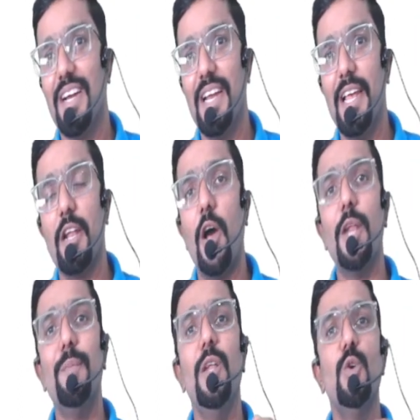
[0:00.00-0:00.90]
Clear?
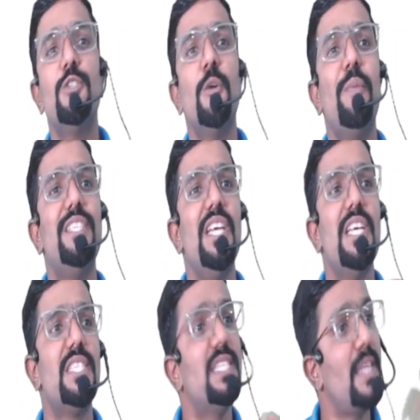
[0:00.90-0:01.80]
Normally, who should pay
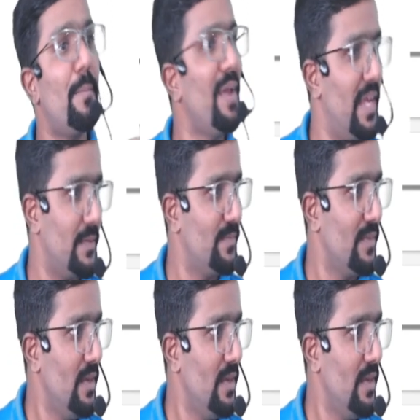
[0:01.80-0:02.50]
GST? Supplier.